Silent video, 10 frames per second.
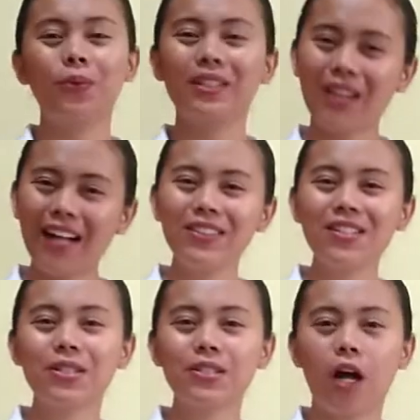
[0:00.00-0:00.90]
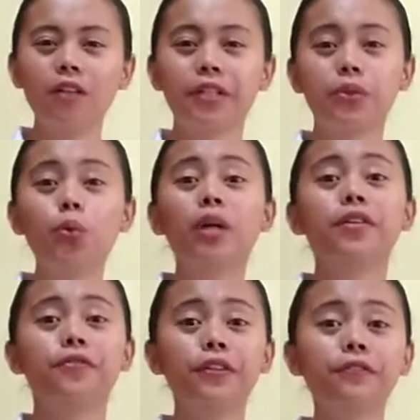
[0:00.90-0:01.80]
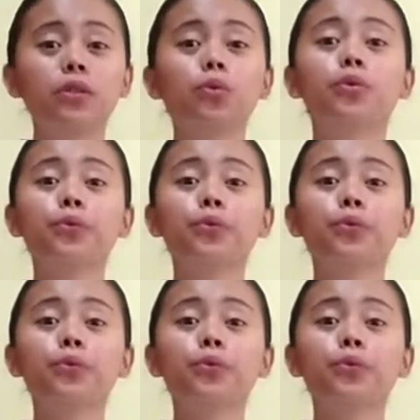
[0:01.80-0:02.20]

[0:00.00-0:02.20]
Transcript: while toddlers could tolerate 250 to